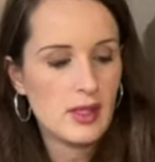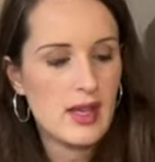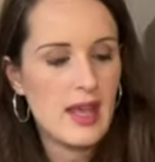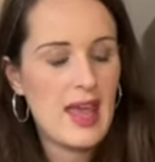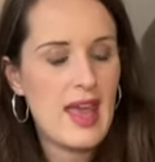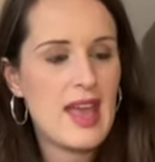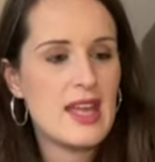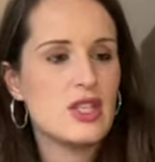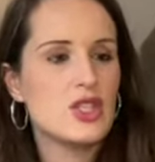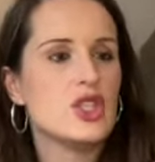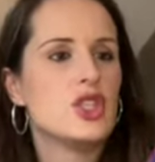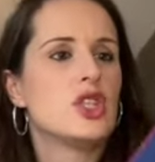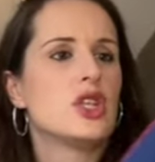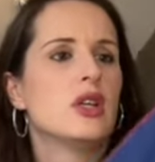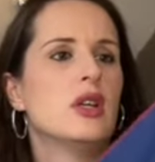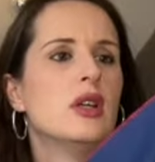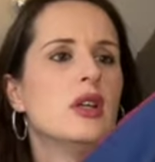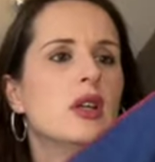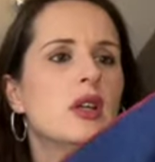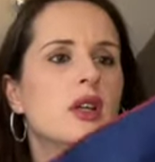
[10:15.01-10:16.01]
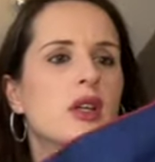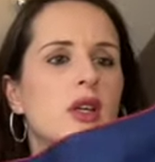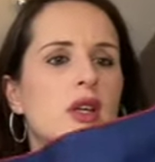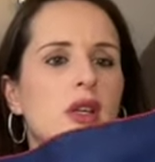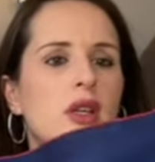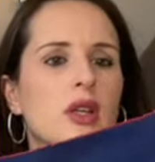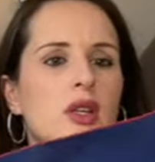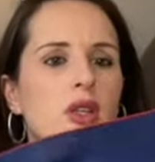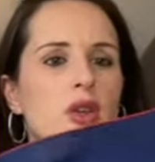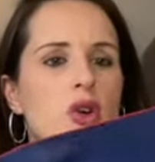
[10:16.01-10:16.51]
edge
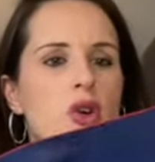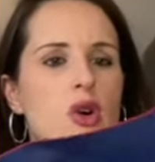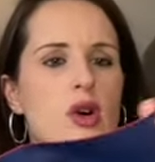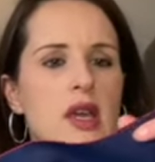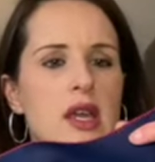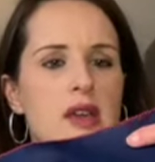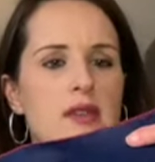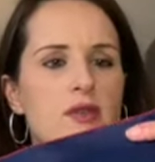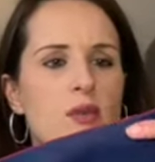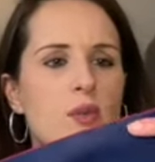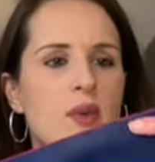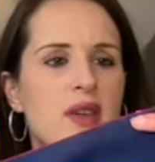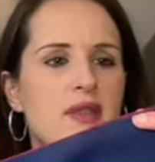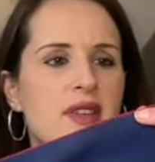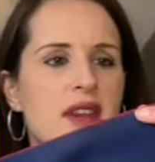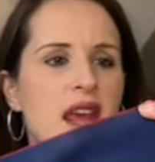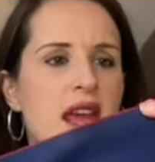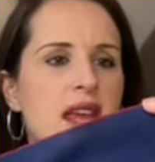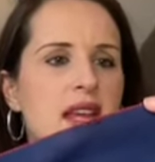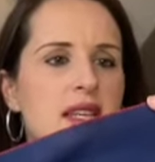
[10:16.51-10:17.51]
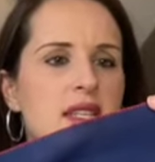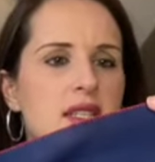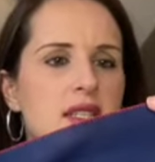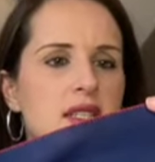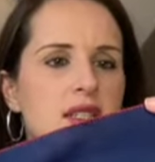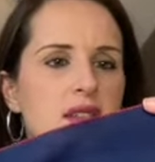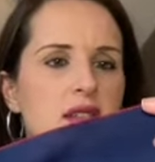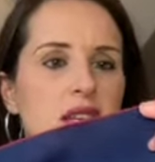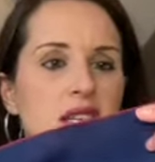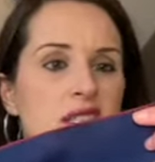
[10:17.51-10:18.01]
your even weave and aida
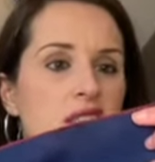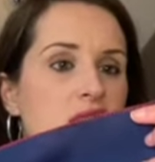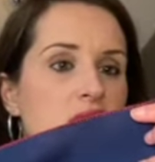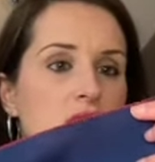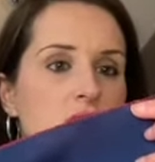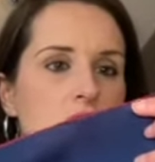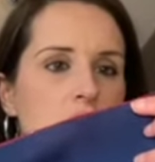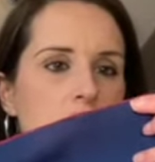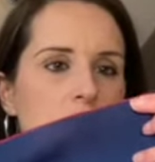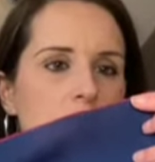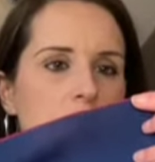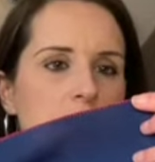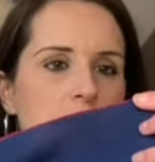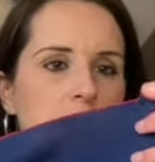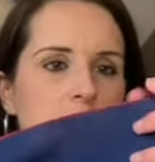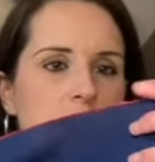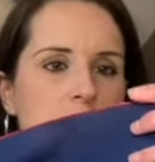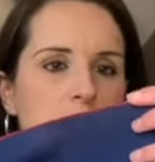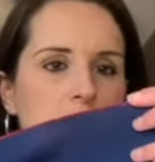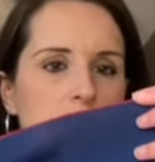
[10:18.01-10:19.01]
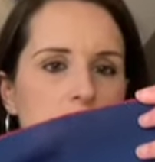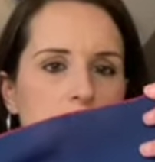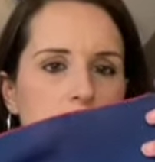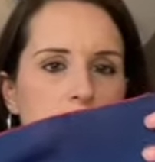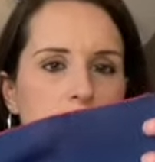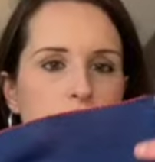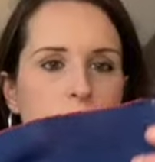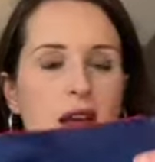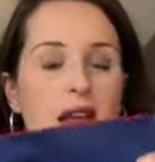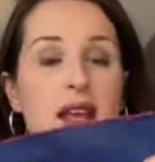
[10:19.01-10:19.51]
so that it doesn't do this and it doesn't
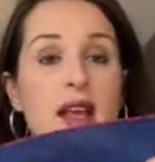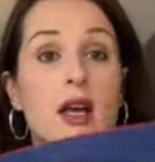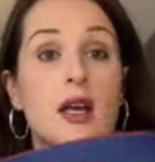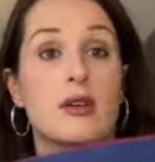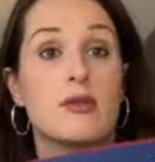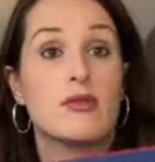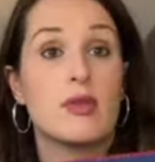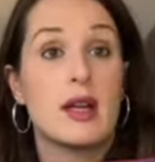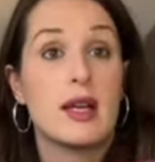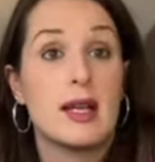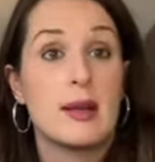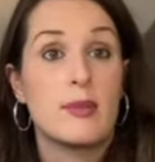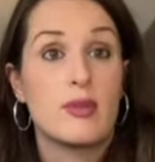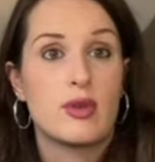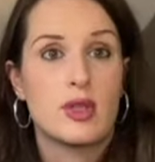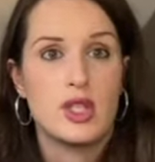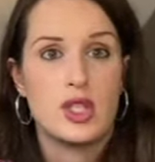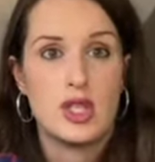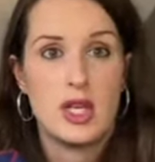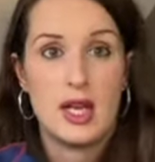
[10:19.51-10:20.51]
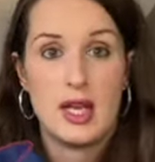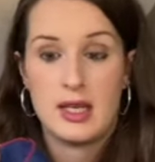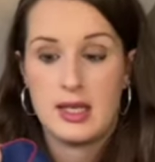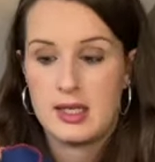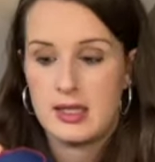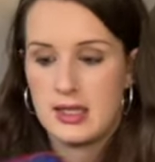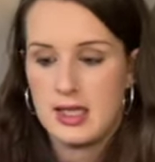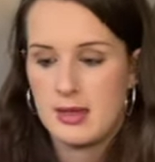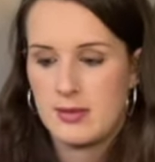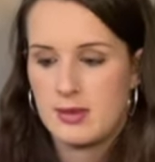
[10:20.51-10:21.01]
fray, I'd really appreciate any
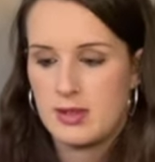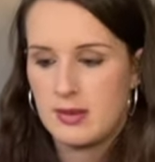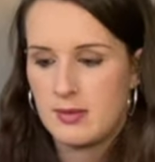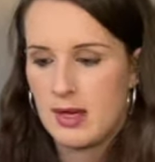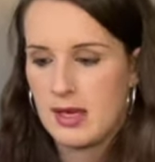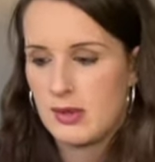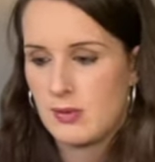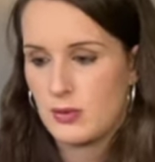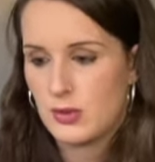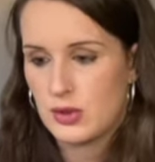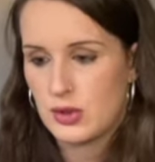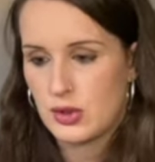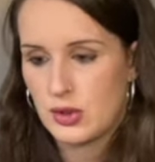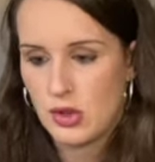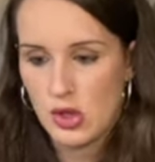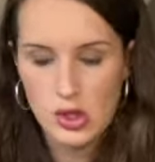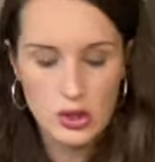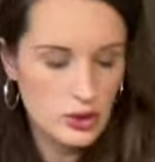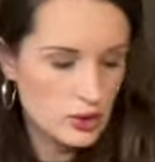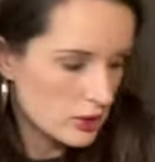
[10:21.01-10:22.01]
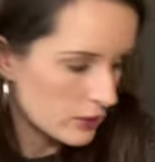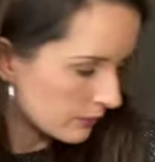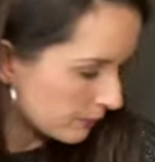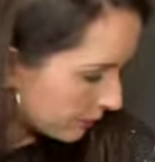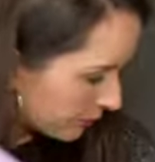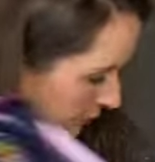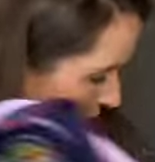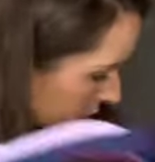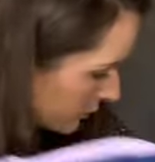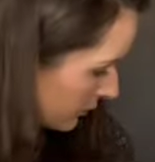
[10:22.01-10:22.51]
tips that anyone's got.
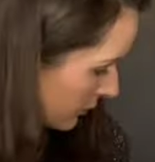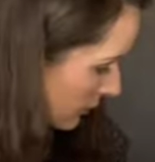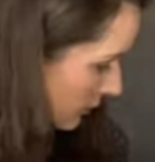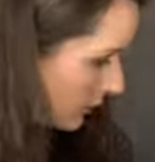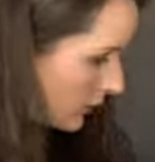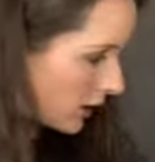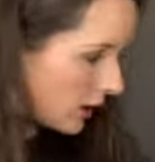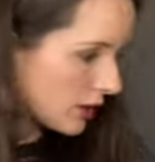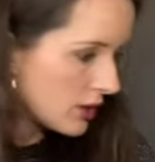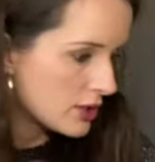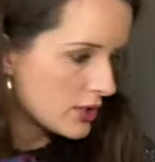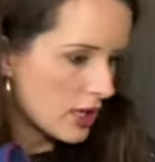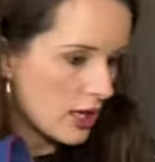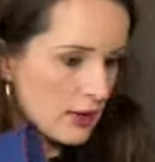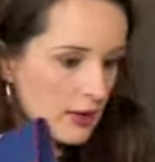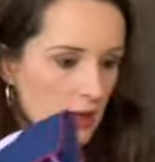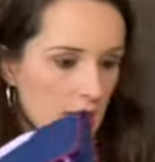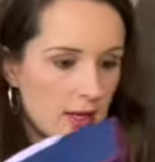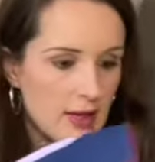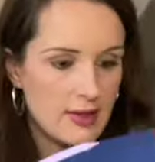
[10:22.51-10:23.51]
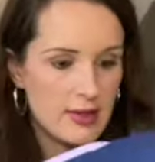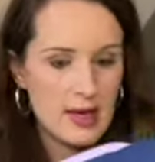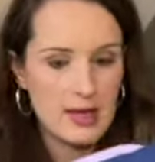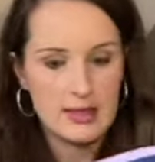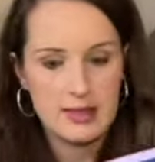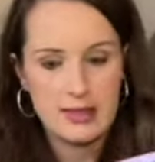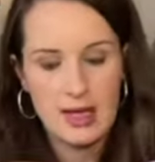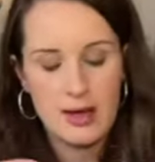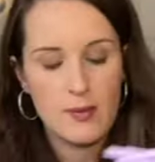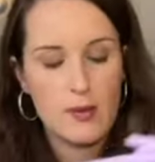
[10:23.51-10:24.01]
So
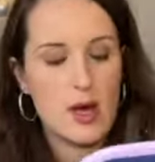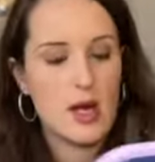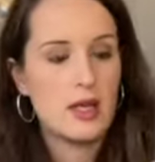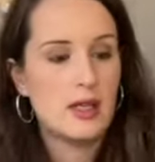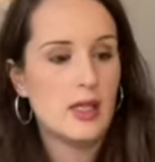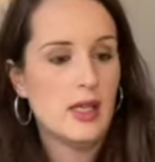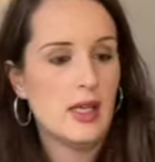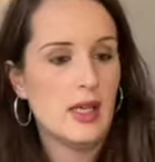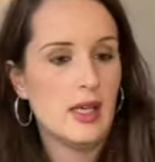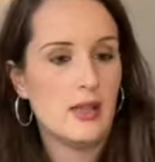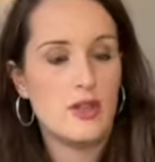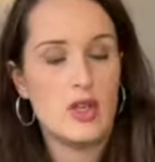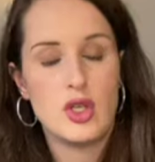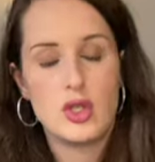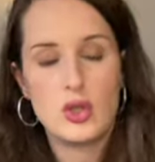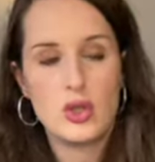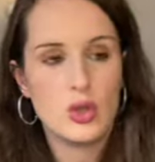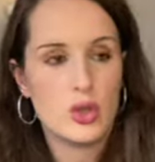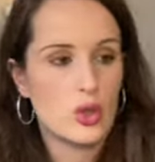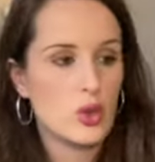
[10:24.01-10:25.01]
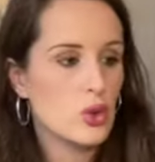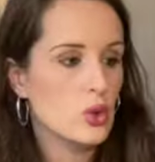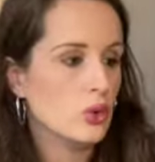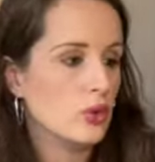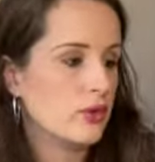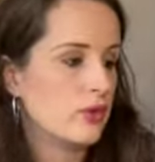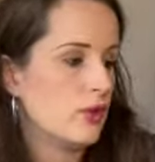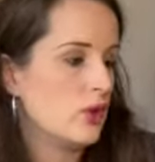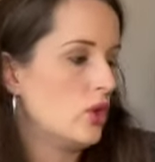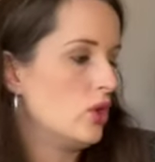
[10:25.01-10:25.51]
that's that one. Used all the called
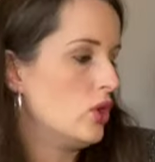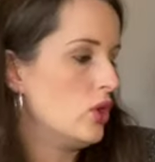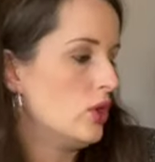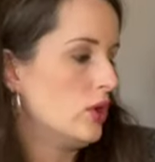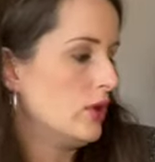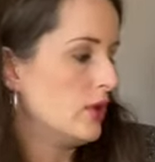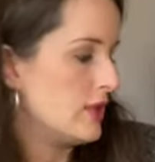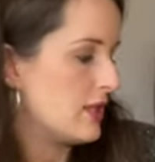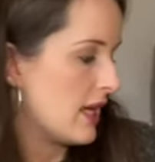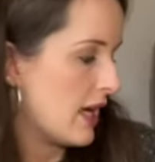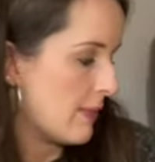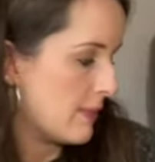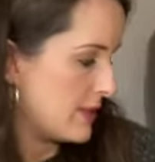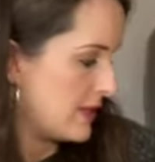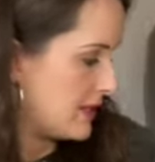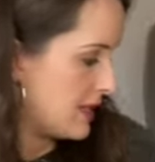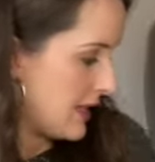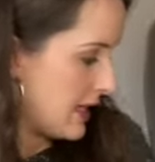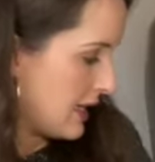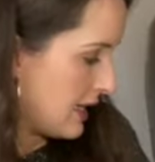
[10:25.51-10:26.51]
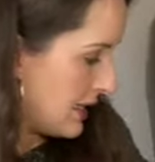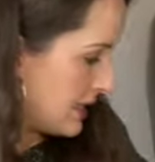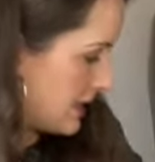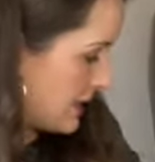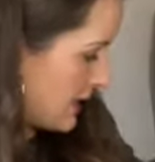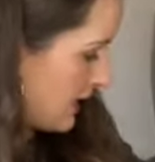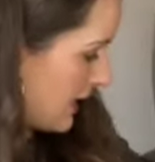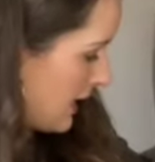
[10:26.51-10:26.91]
for DMCs,